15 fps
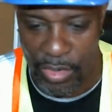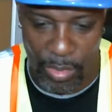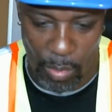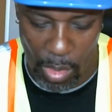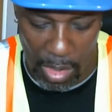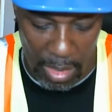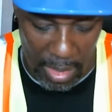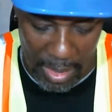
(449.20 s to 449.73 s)
the
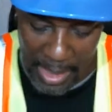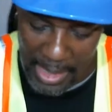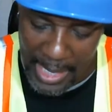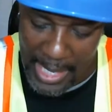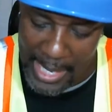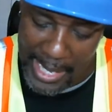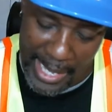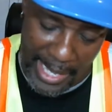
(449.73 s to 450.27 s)
wall.
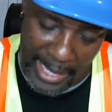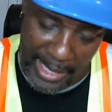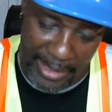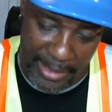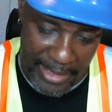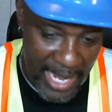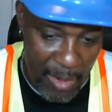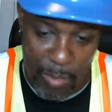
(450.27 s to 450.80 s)

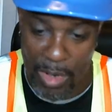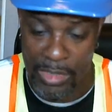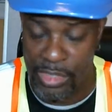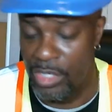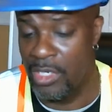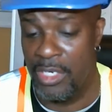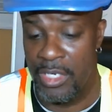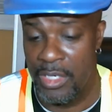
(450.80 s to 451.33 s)
And that works
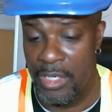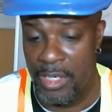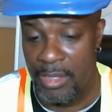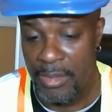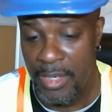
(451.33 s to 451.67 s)
good as